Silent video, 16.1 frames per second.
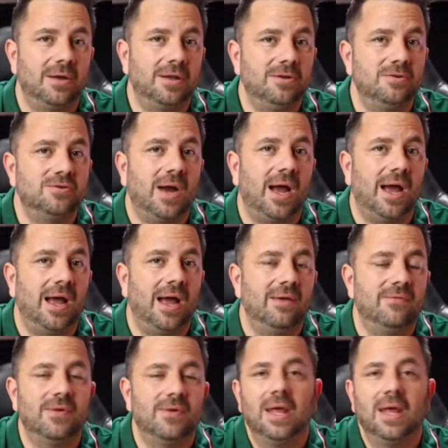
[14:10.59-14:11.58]
Because remember, every
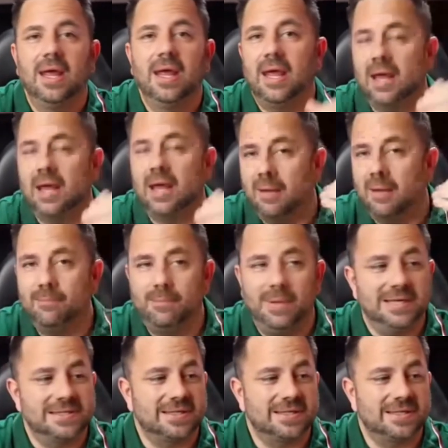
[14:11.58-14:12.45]
mile you drive